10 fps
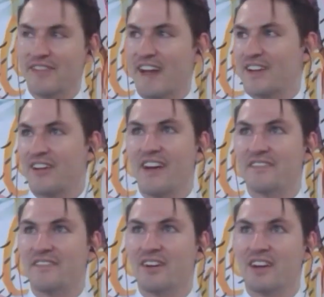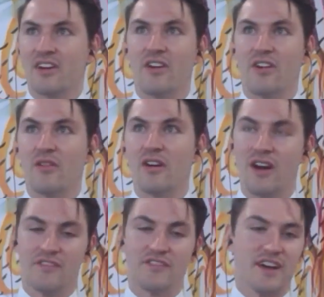that kind of like, oh,
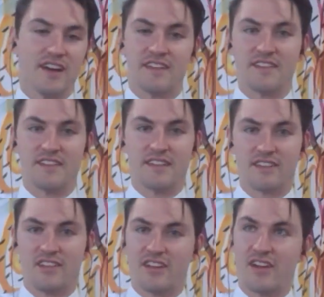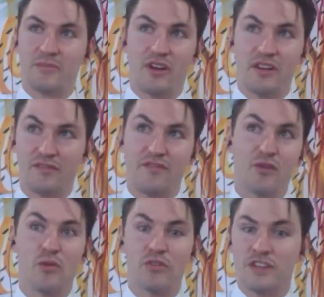I've started this thing, so like I'm kind of
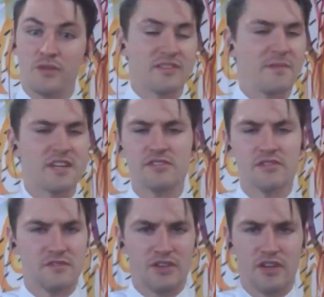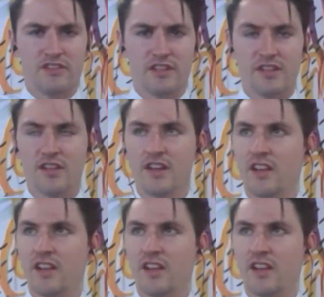forced into it, especially university.